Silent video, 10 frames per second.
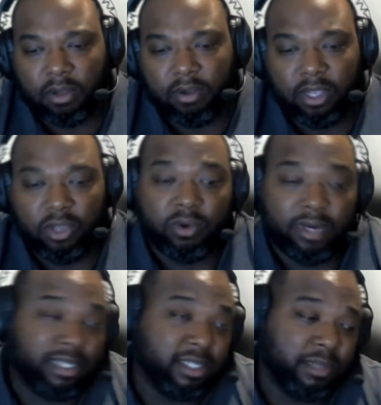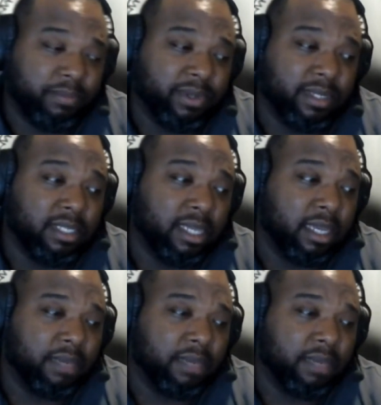You're doing that to support the tech